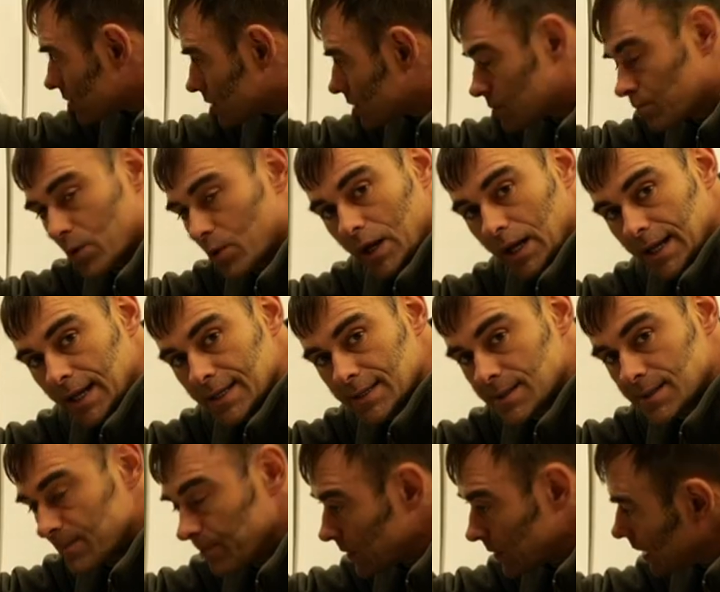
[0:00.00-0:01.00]

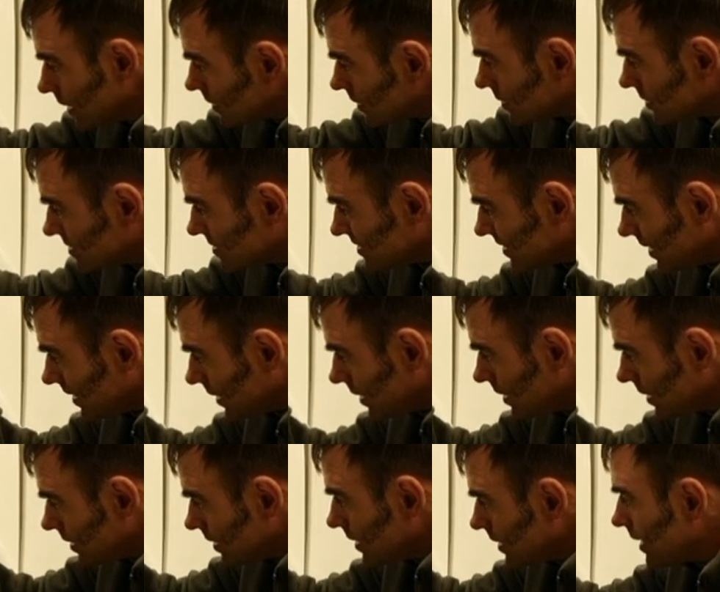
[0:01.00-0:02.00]
springs to
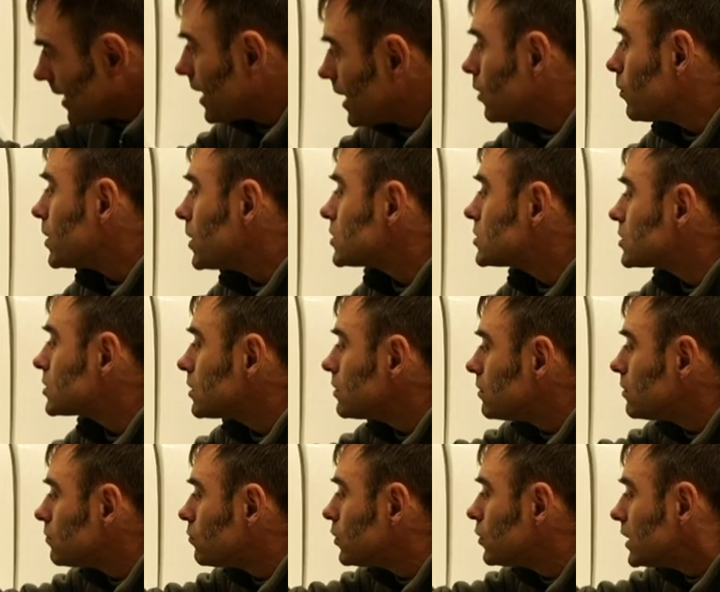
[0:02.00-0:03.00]
see how much
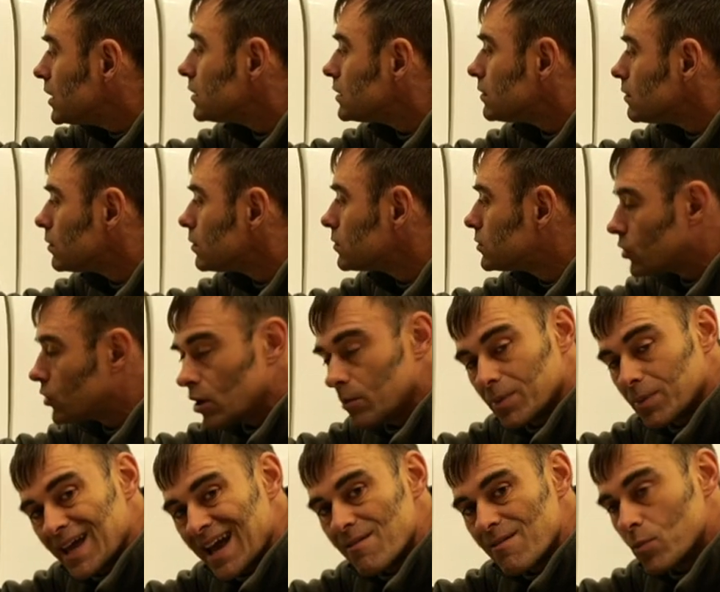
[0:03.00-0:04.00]
real
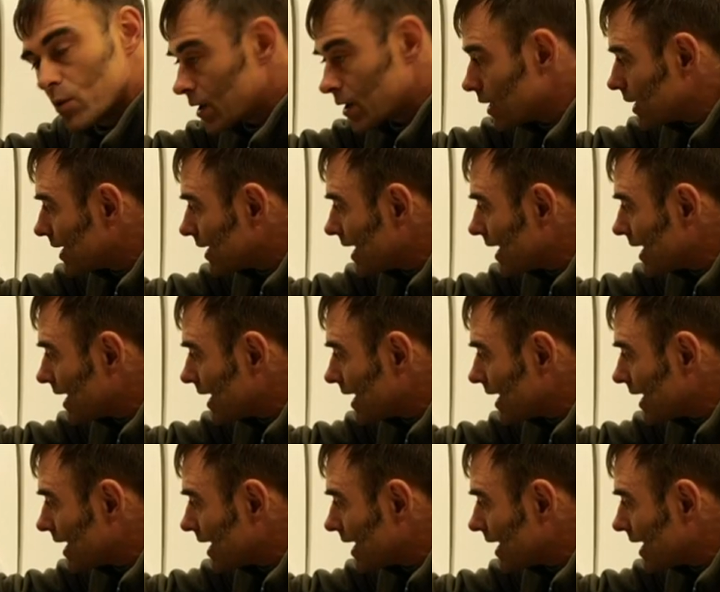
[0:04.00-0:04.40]
term gap we're going to